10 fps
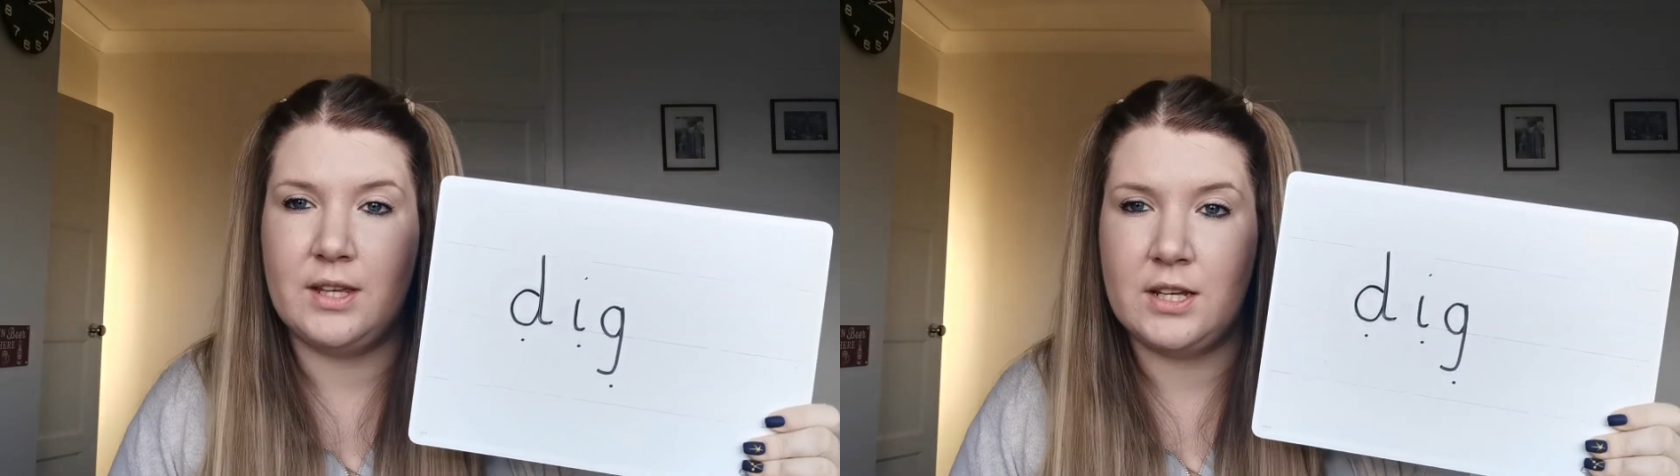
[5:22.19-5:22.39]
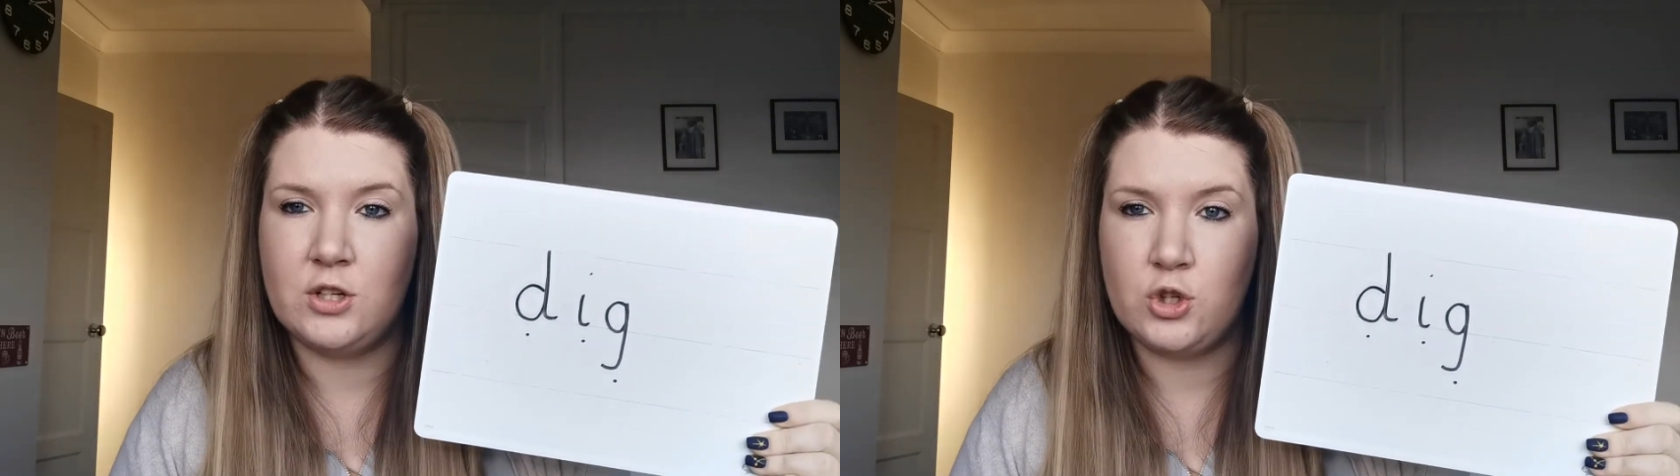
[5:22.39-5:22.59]

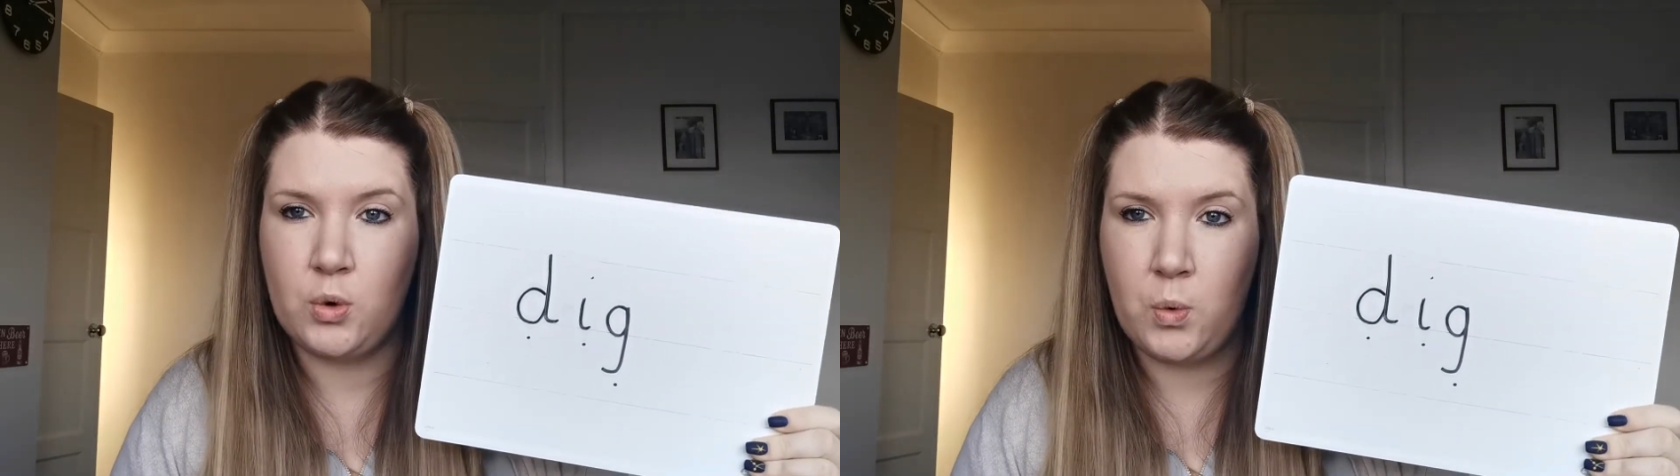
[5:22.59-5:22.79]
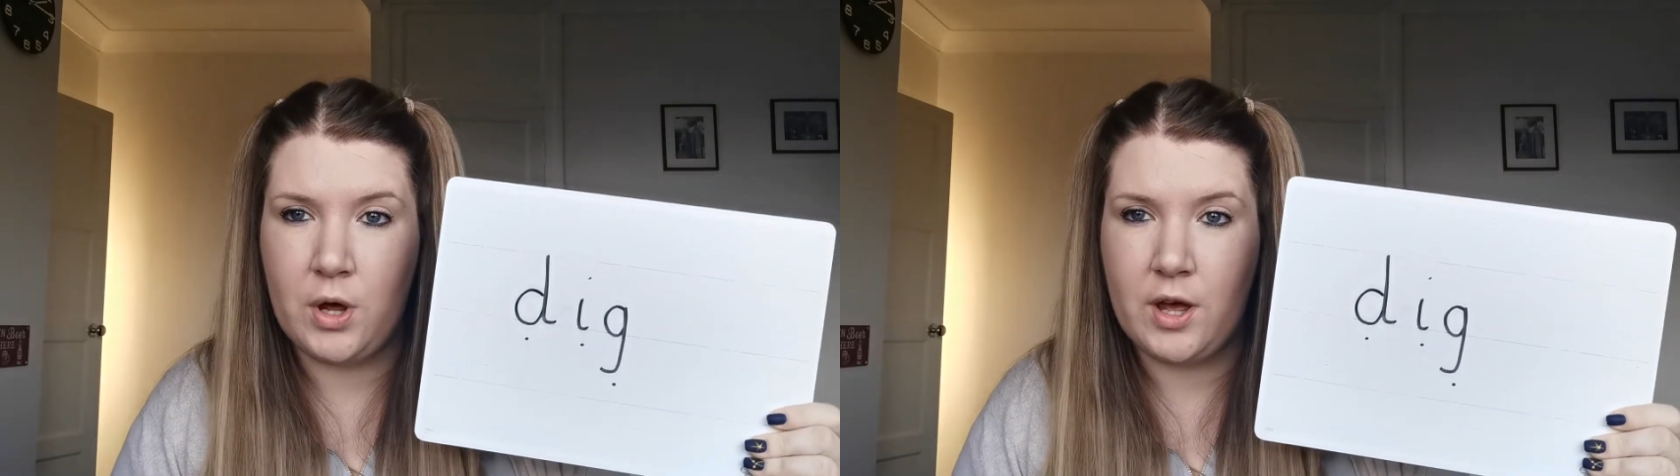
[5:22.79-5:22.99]
here's your
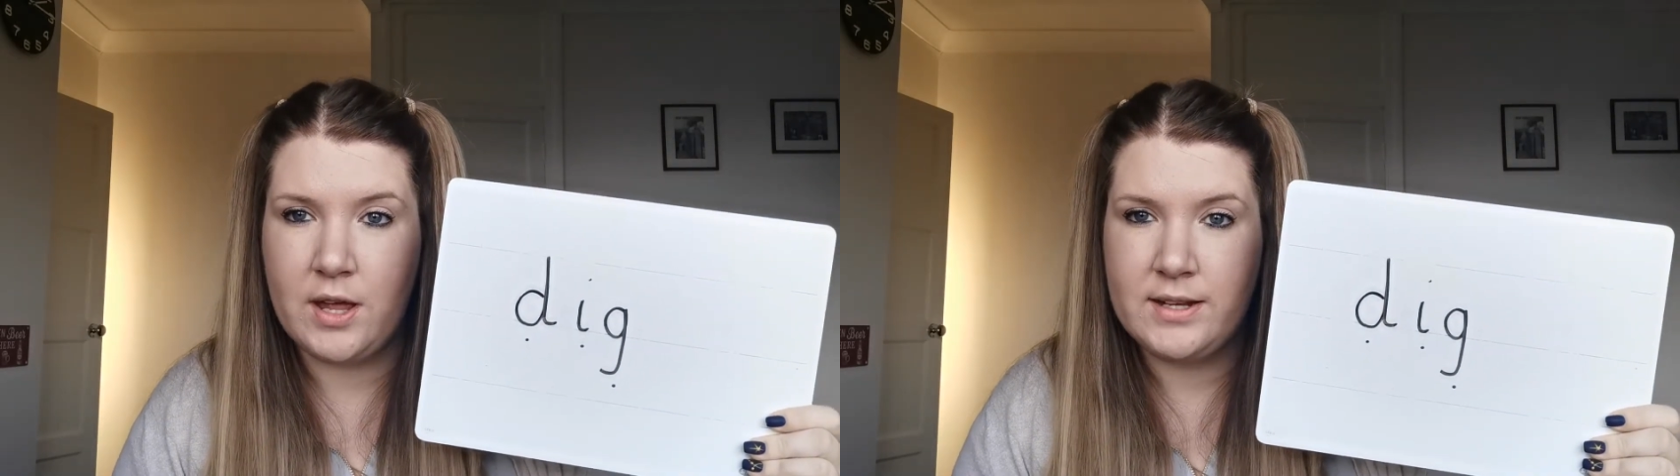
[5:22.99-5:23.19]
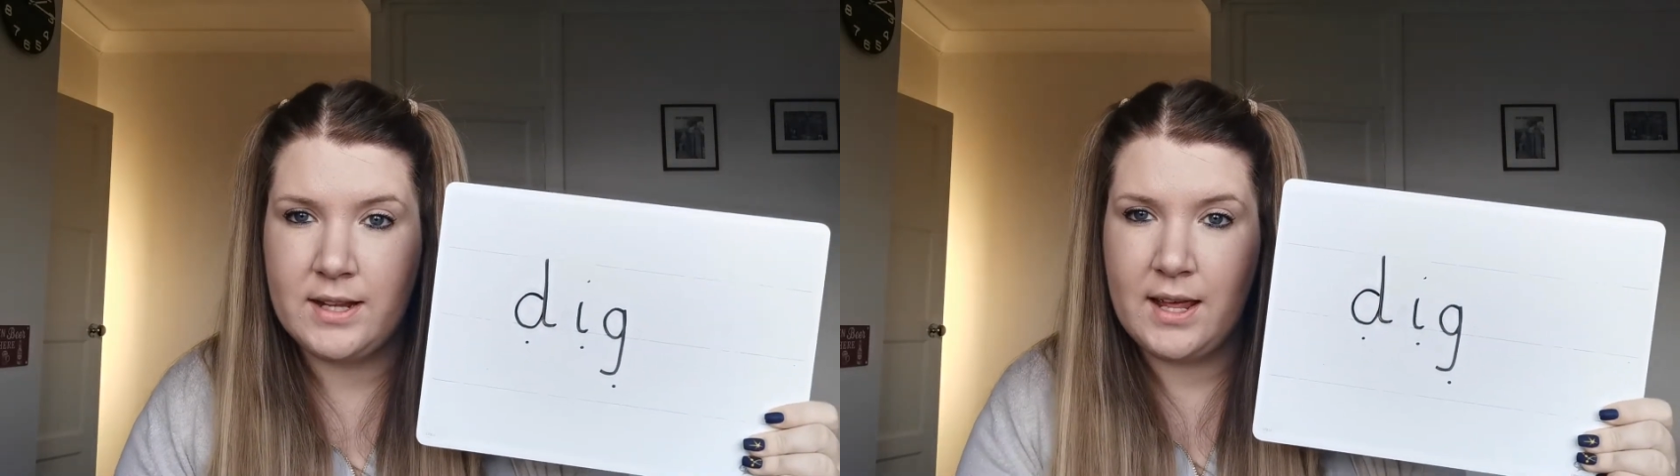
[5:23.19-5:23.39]
word.